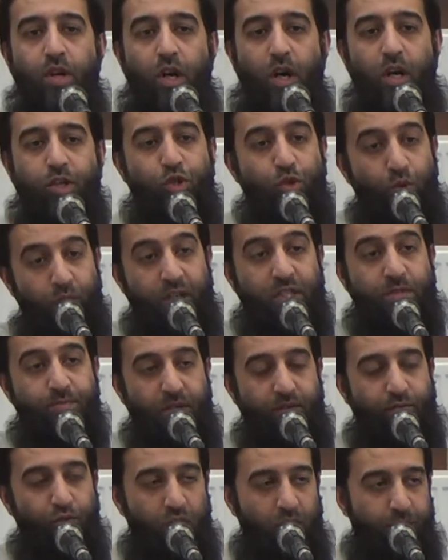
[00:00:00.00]
uh, two years
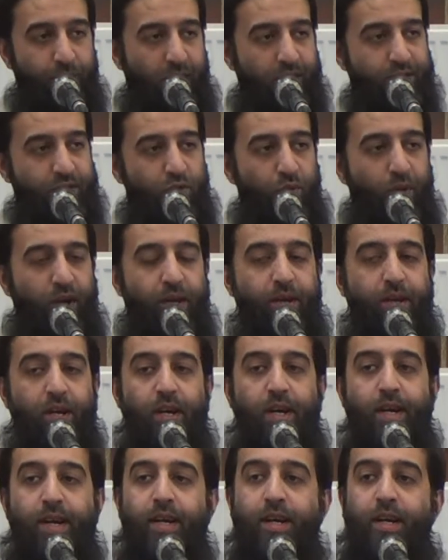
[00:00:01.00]
before he passed away,
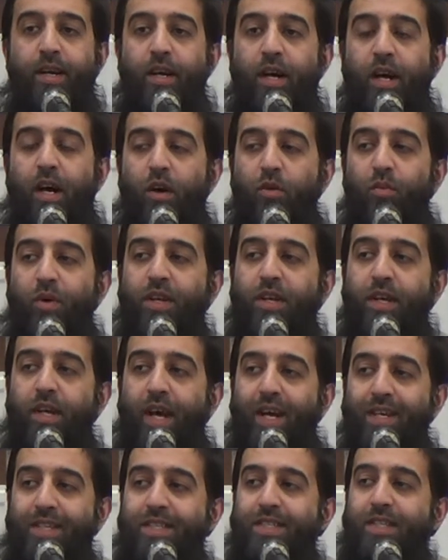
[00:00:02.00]
uh, when he
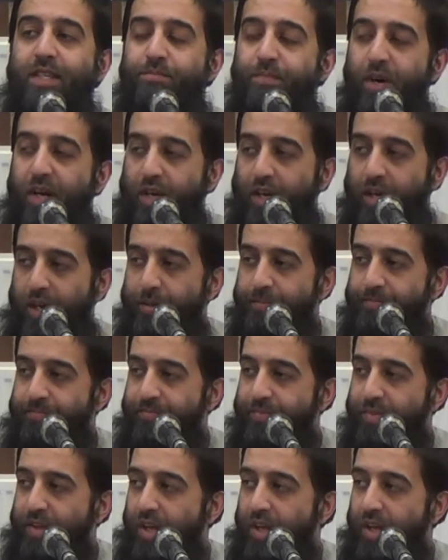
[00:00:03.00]
entered Mecca